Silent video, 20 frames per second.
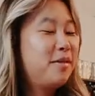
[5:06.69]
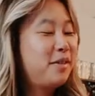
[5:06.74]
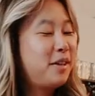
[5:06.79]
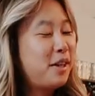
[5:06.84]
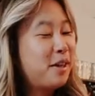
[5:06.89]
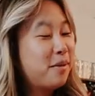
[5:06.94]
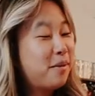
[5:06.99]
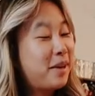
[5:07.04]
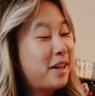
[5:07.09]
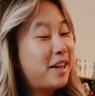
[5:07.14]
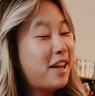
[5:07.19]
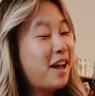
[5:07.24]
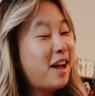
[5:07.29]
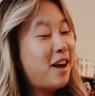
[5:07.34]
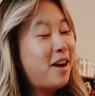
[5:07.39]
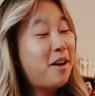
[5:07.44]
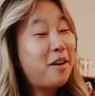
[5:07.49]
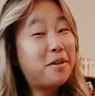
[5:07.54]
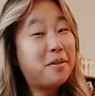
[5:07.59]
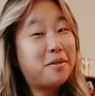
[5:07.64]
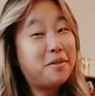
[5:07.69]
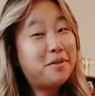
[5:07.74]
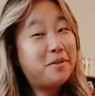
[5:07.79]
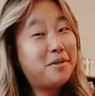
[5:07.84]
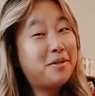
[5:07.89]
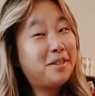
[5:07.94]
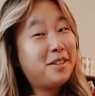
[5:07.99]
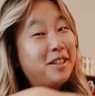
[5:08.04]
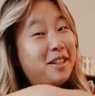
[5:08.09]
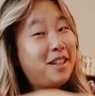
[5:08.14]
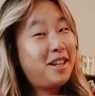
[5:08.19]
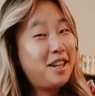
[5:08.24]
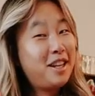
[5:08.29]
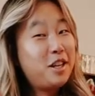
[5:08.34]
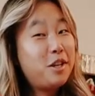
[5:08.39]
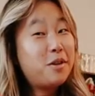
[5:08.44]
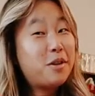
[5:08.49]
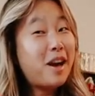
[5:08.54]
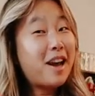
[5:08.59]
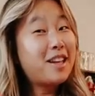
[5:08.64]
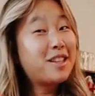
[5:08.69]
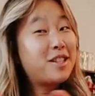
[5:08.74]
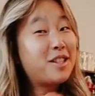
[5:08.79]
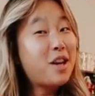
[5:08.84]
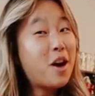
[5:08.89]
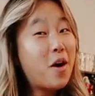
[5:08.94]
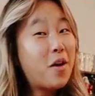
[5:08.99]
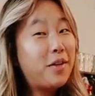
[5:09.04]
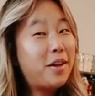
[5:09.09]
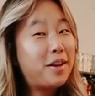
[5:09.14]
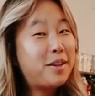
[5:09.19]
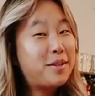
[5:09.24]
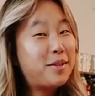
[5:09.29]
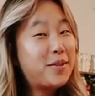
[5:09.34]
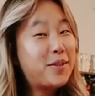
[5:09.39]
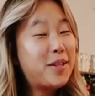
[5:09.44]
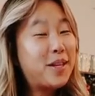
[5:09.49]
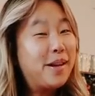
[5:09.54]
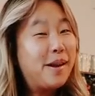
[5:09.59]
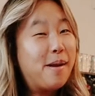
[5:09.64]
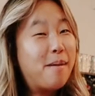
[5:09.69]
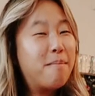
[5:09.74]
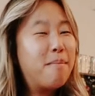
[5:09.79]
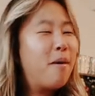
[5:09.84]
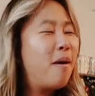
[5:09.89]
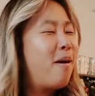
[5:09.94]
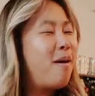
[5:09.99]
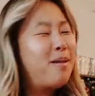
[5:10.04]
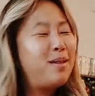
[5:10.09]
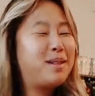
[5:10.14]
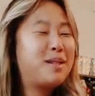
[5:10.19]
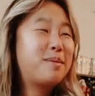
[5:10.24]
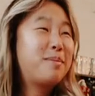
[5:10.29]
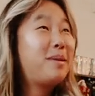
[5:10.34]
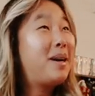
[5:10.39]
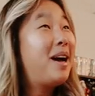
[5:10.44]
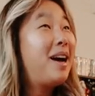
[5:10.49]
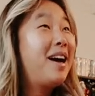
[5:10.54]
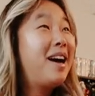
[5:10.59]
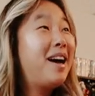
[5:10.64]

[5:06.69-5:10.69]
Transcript: Here we go. You guys know this was an impulse buy.